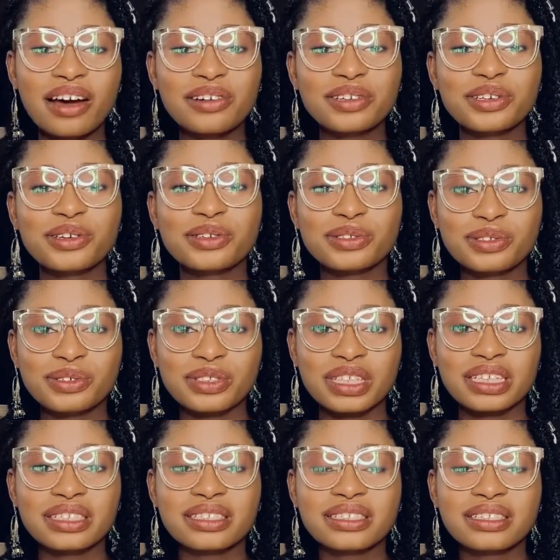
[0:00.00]
do you do
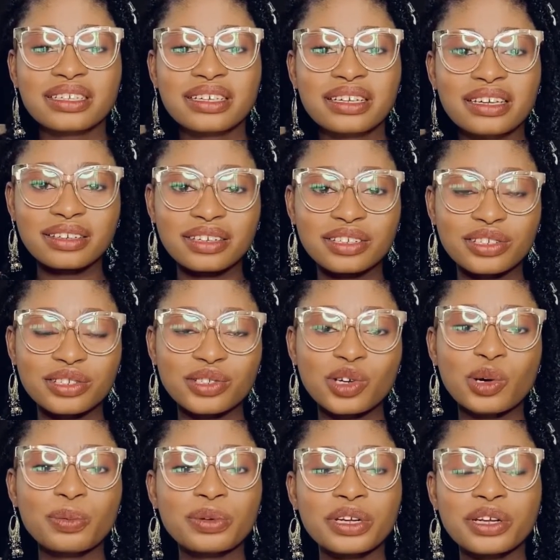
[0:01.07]
this? You just
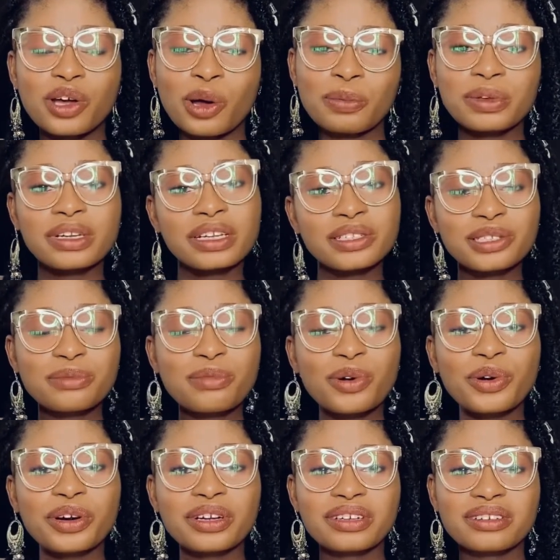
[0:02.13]
open it up a little
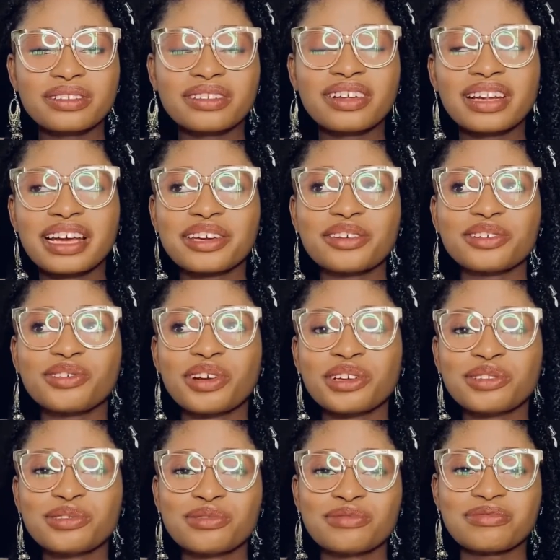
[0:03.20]
more, not like you're
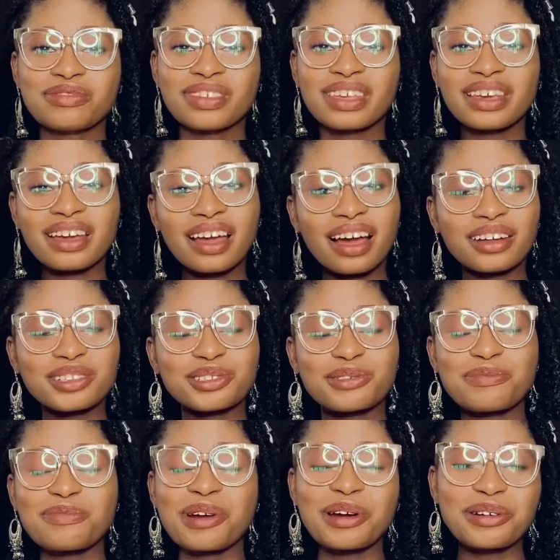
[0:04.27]
trying to act
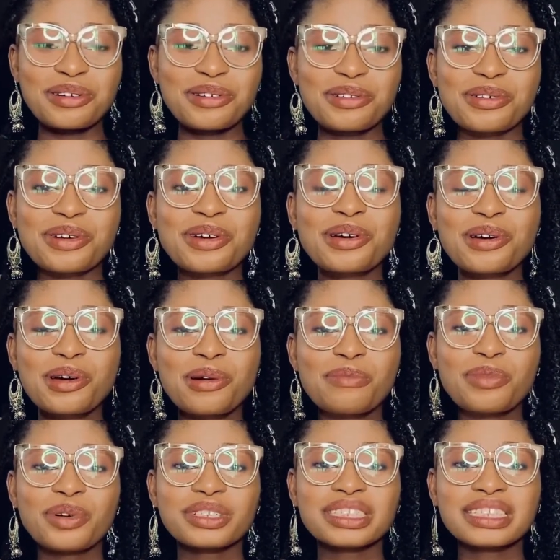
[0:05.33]
so proud, no.
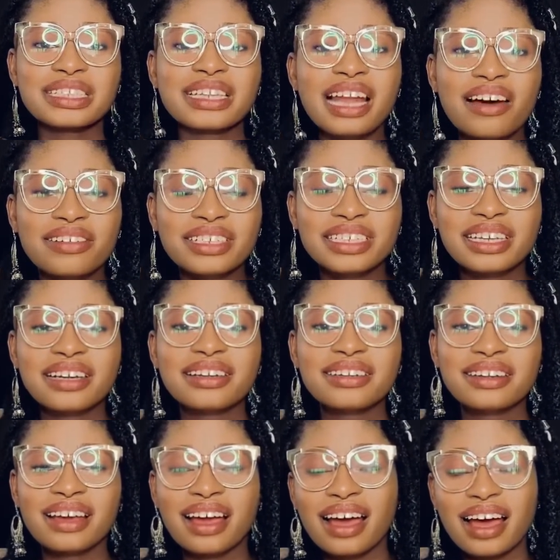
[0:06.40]
But
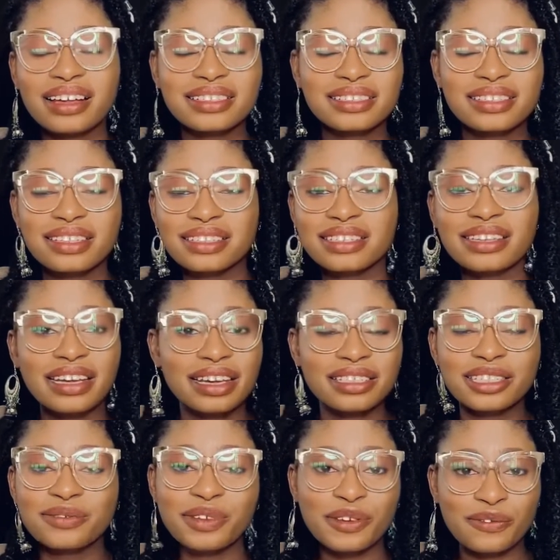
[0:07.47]
slouching has this
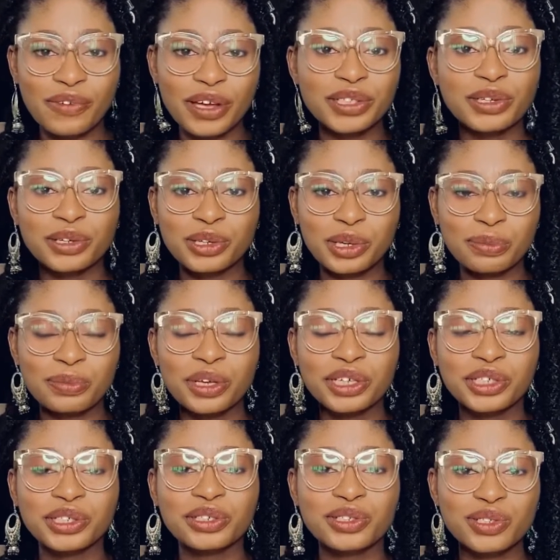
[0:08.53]
negative effect on your
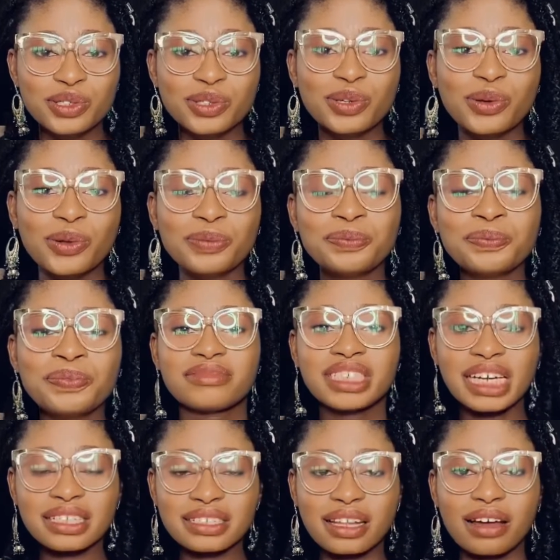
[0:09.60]
pictures. So
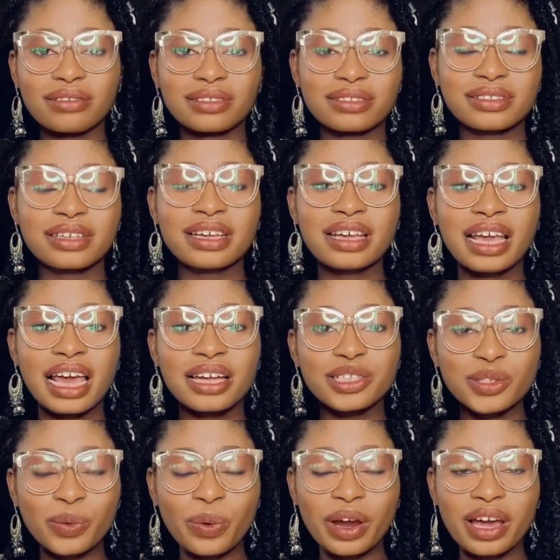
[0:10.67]
chest out and
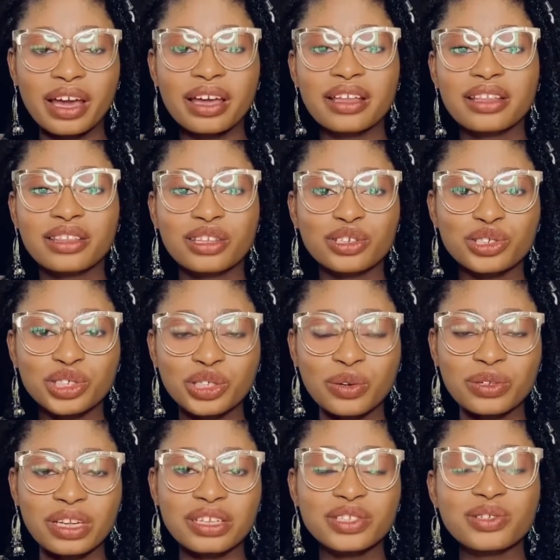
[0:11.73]
square the
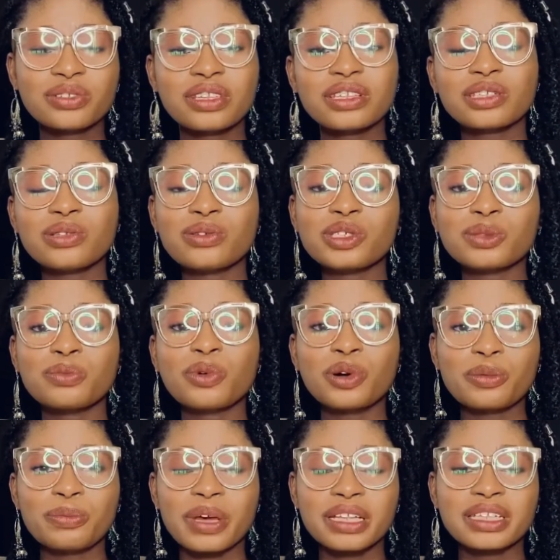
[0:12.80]
shoulders, so this looks
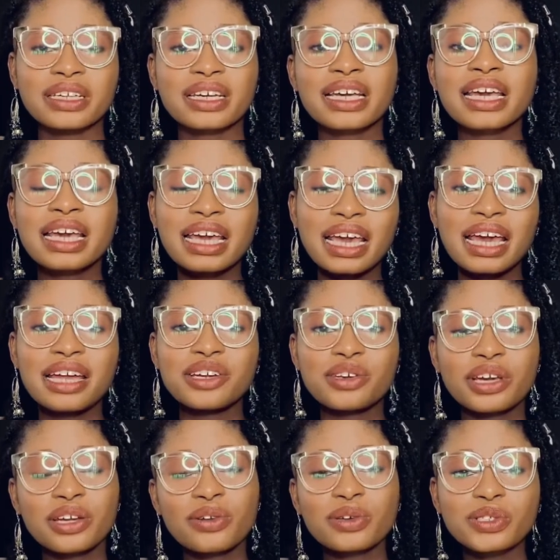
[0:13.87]
more better. And
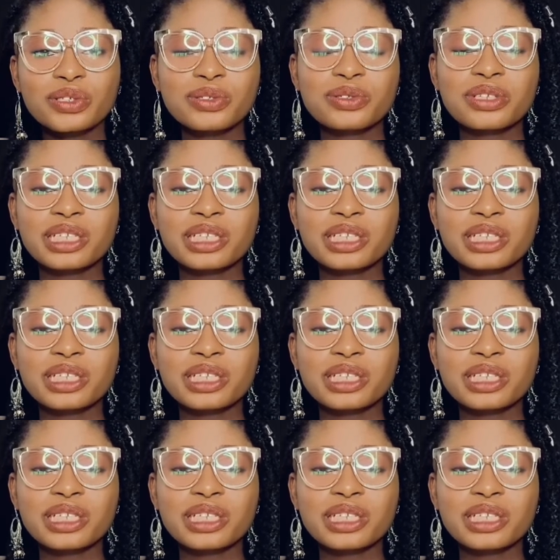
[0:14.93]
you can also do this